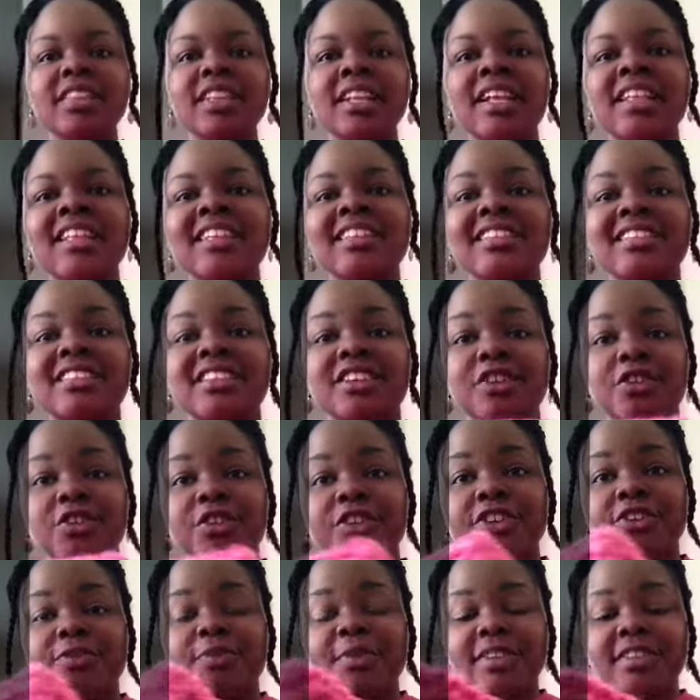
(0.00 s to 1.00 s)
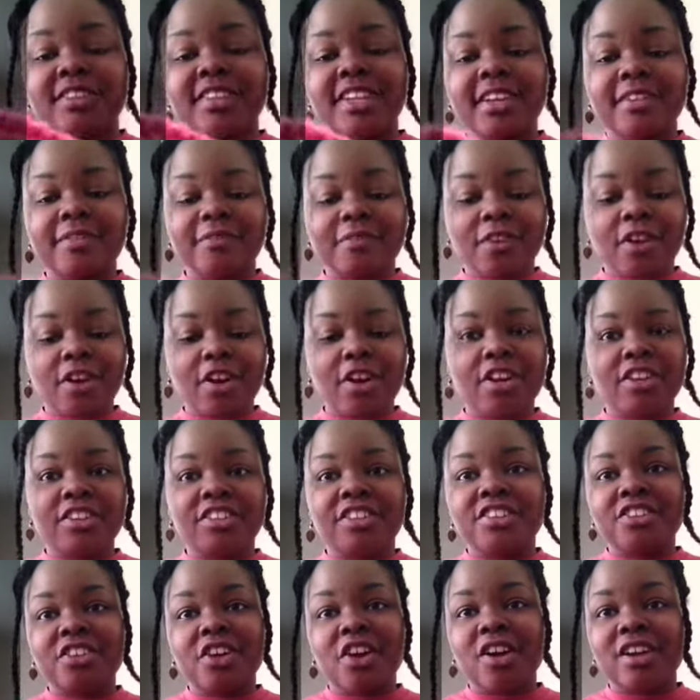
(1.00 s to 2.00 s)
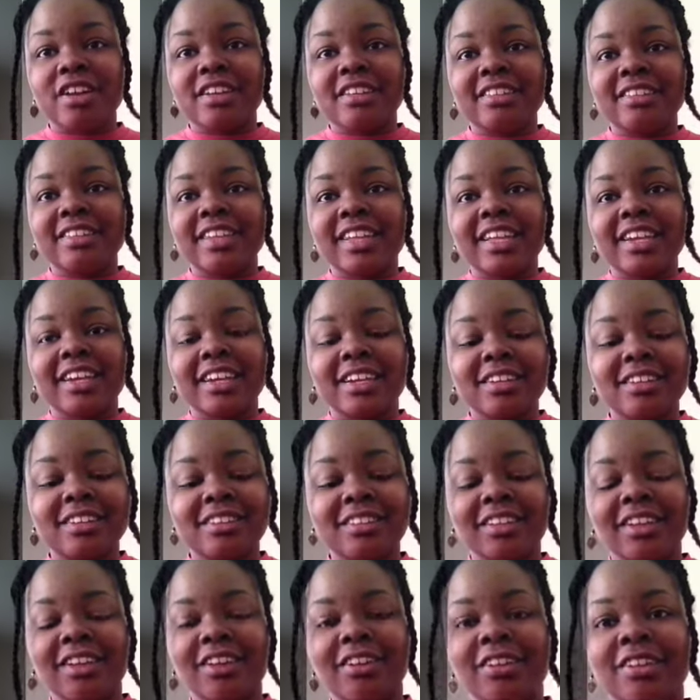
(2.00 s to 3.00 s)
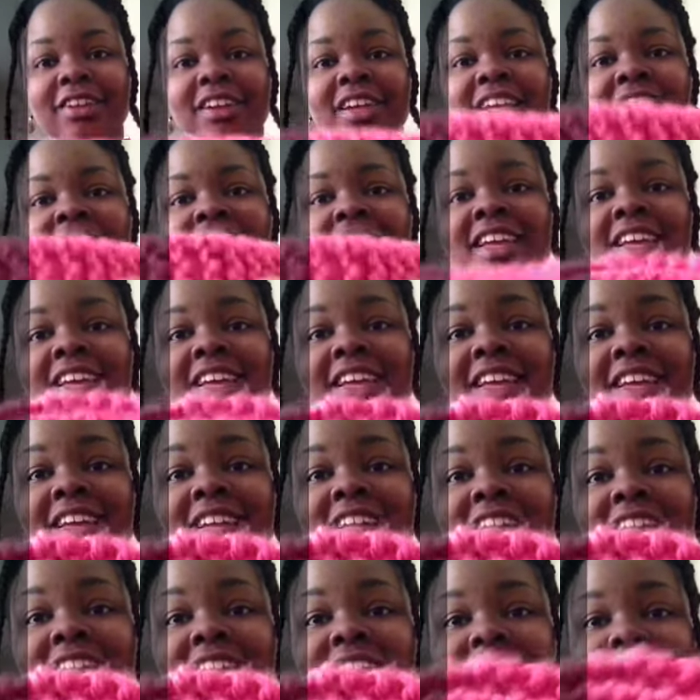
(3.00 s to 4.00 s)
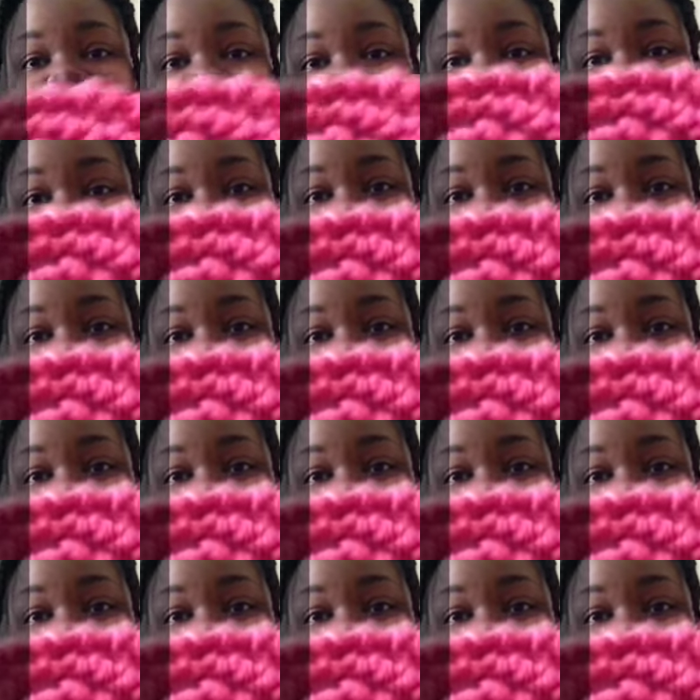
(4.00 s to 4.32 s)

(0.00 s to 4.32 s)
This is a Christmas gift for her. She's already seen it, so this is her